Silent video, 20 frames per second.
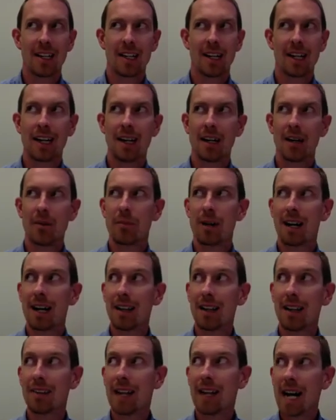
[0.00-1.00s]
A
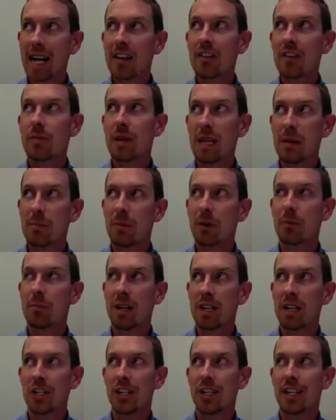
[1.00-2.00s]
lot of people
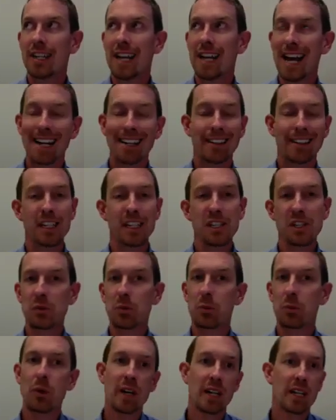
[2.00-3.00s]
mention at least
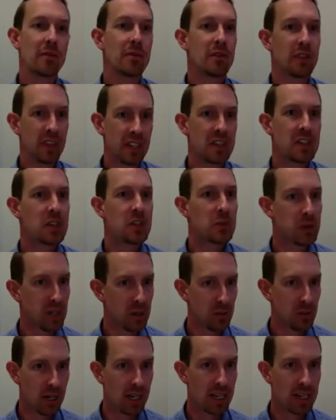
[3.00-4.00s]
one of these 3
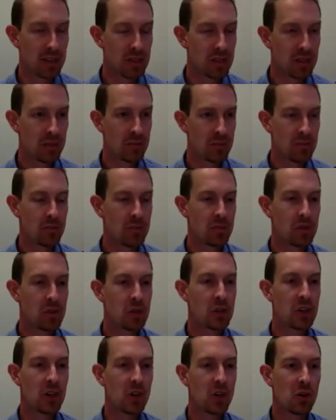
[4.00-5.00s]
ways.
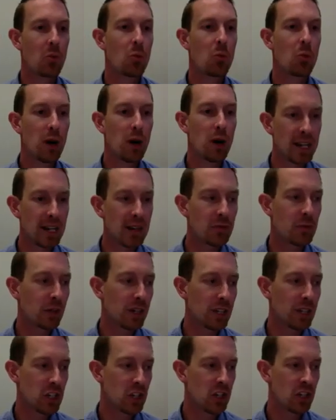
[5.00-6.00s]
So one of
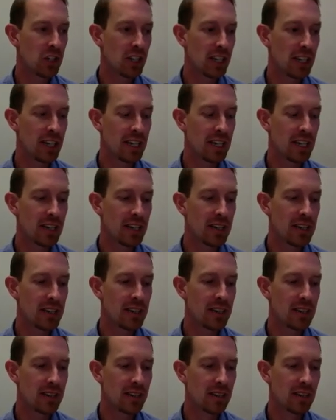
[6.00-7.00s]
which
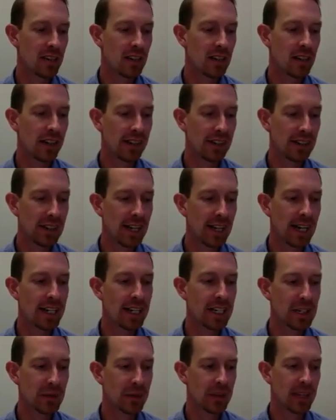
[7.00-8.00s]
is
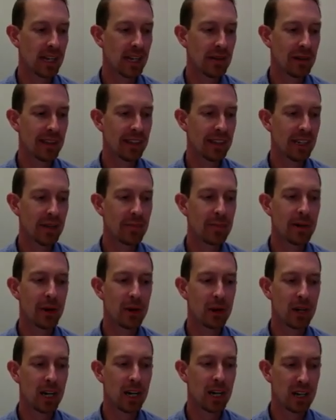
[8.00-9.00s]
aligned with how we think
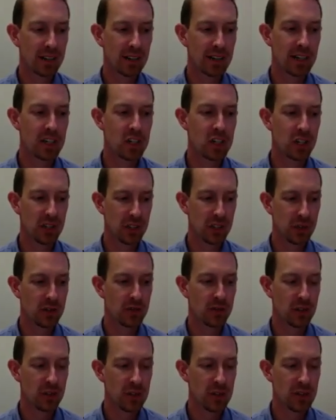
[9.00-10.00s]
about college and
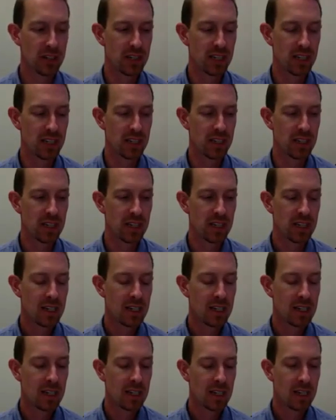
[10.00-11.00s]
university,
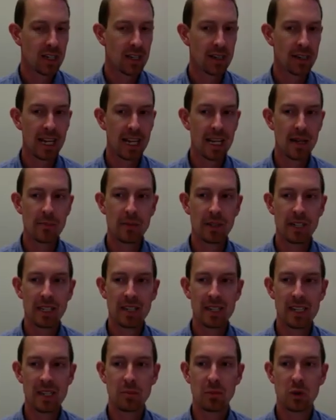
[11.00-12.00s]
namely
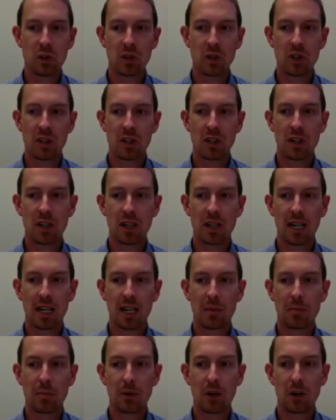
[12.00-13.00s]
this more
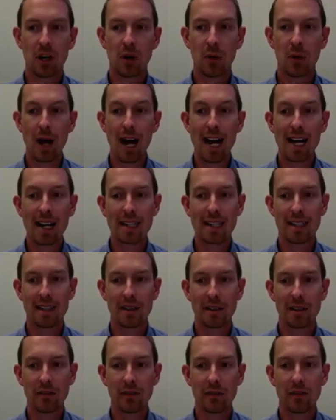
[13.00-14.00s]

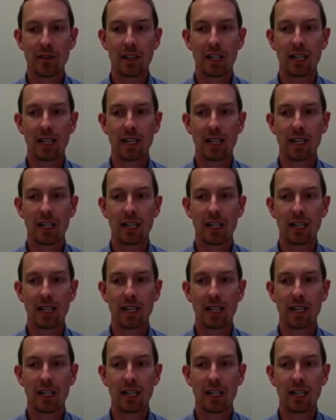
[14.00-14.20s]
proactive